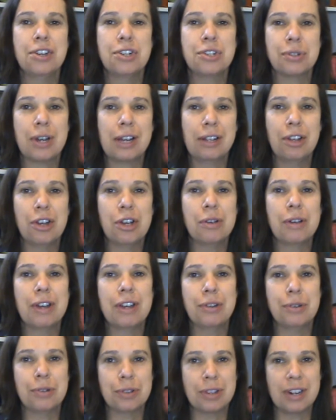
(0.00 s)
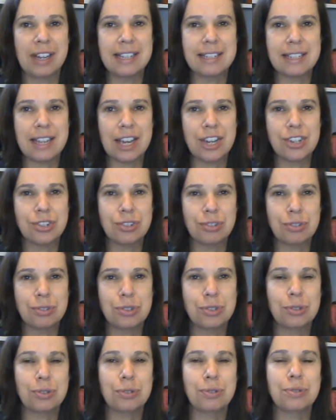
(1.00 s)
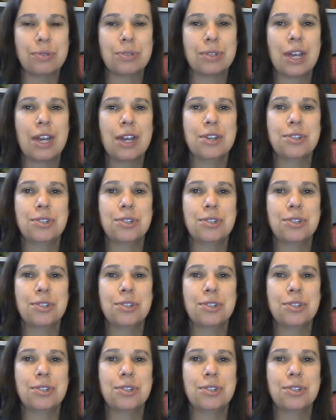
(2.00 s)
Trello and organisational tools